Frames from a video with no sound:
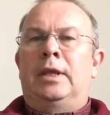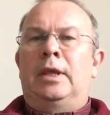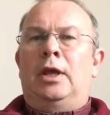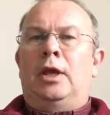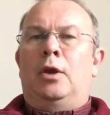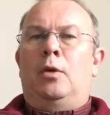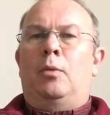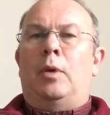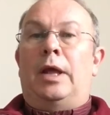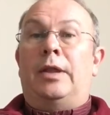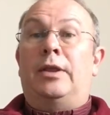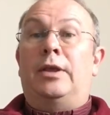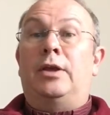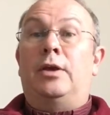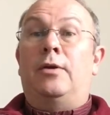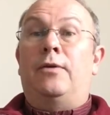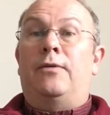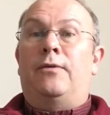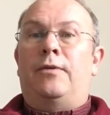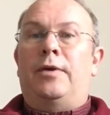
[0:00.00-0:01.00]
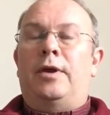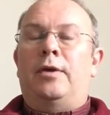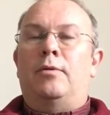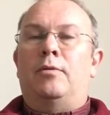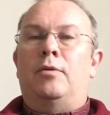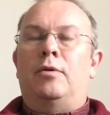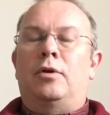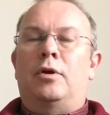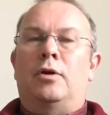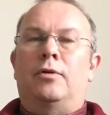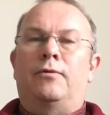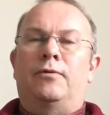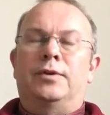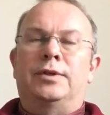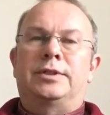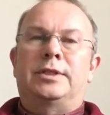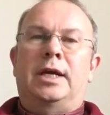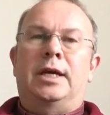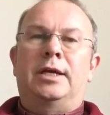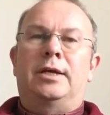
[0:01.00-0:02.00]
whether you feel God
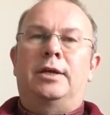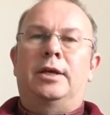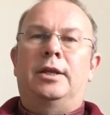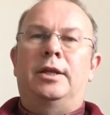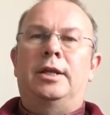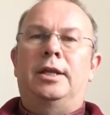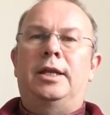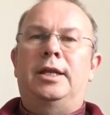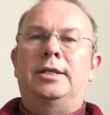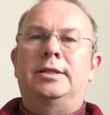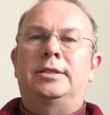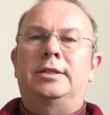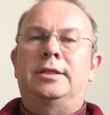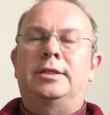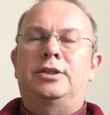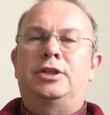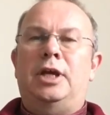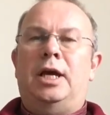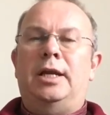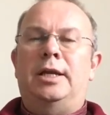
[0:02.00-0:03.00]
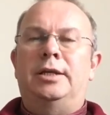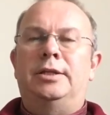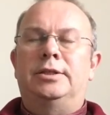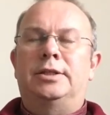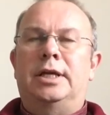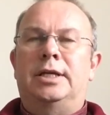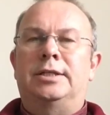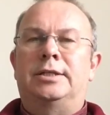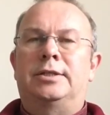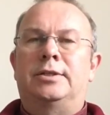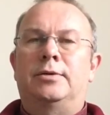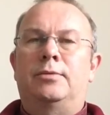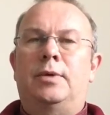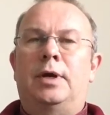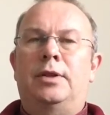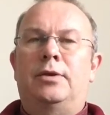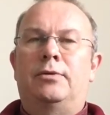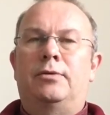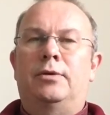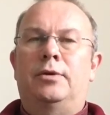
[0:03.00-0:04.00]
forsaken, and it's a challenge as to
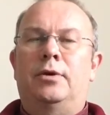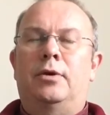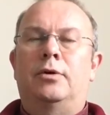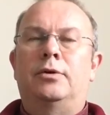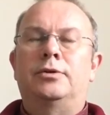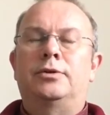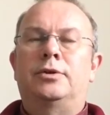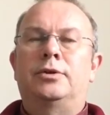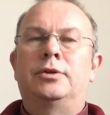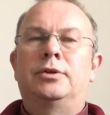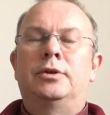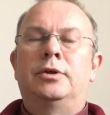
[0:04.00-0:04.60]
whether or not